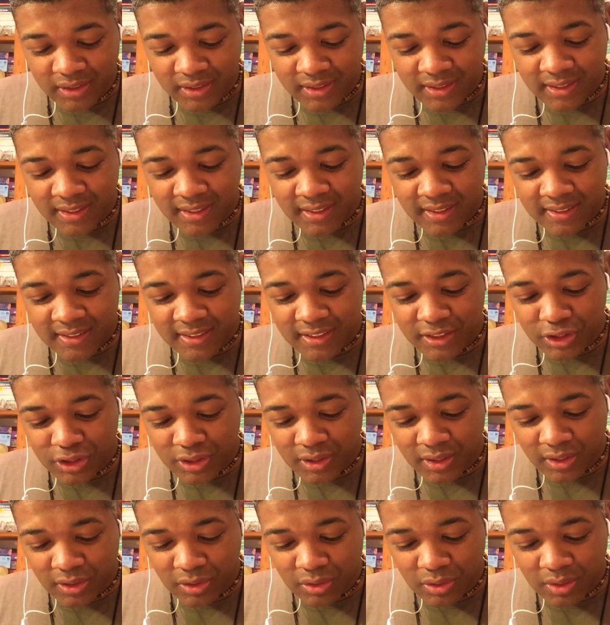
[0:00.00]
this is a
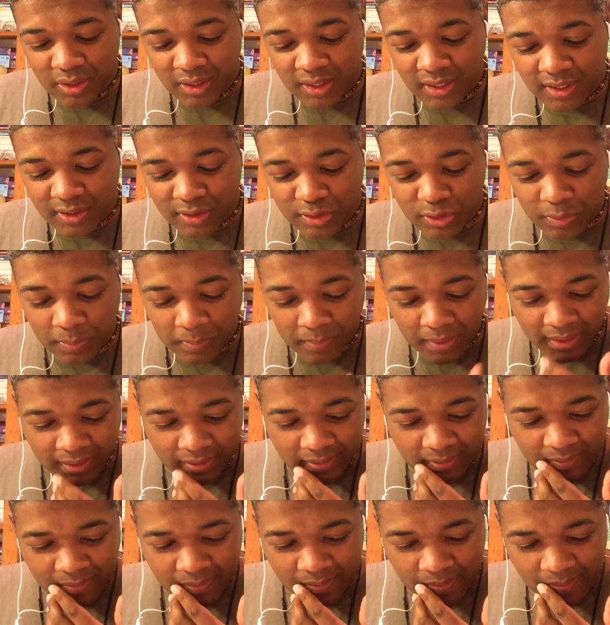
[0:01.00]
decision that you needed to make.